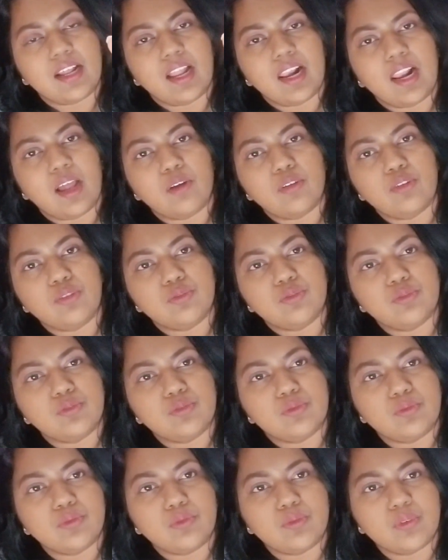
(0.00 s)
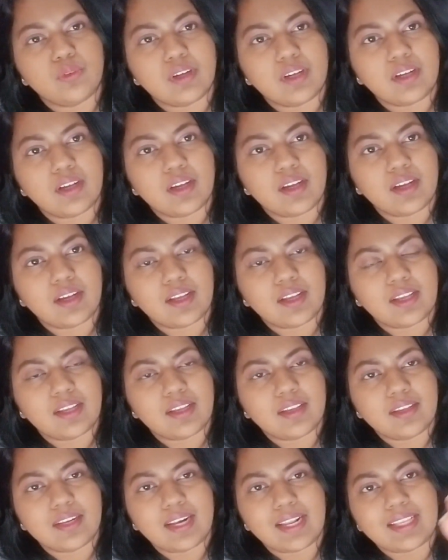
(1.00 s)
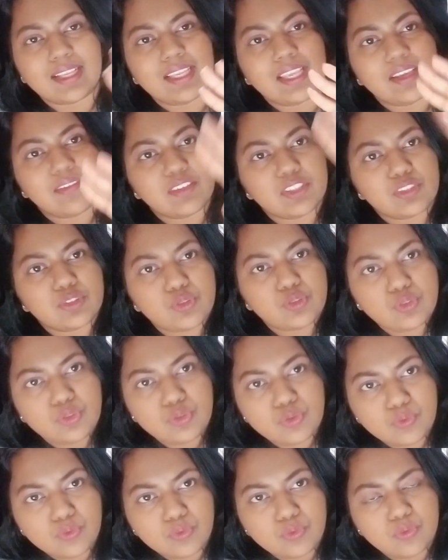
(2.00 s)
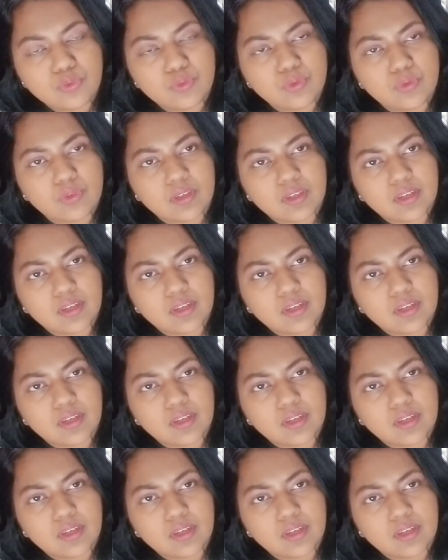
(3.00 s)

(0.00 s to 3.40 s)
allow you to like give it to you